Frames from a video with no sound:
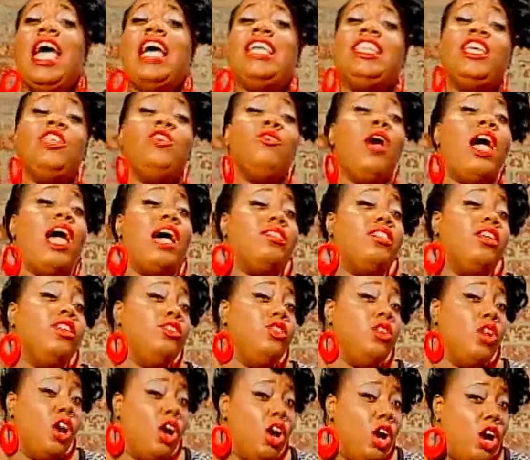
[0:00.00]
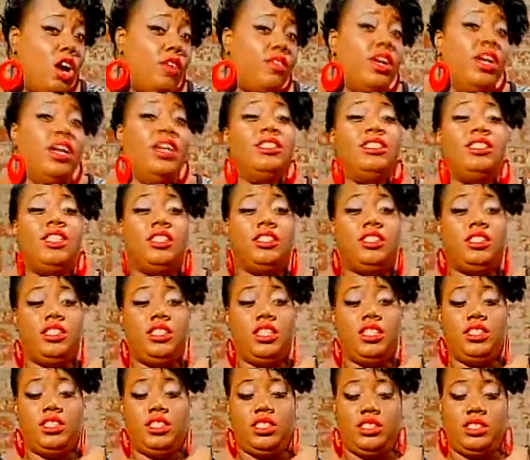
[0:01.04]
And then you have the
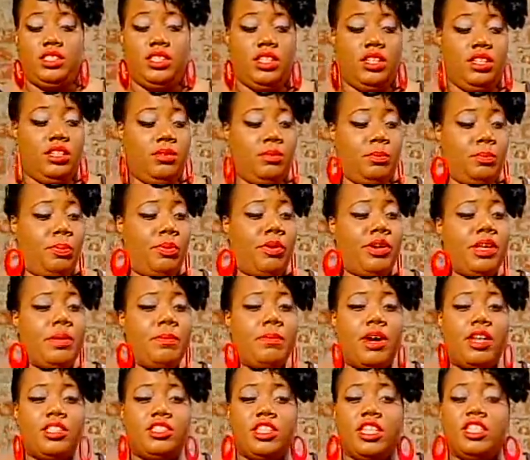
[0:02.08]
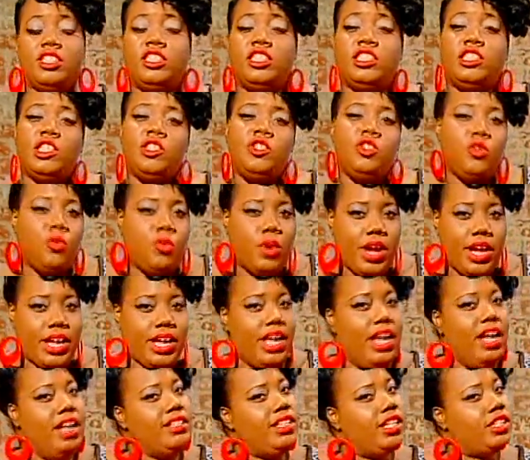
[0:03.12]
nerve to pretty much
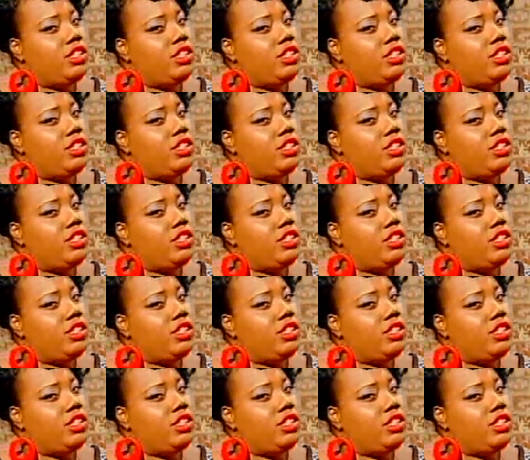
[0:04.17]
insinuate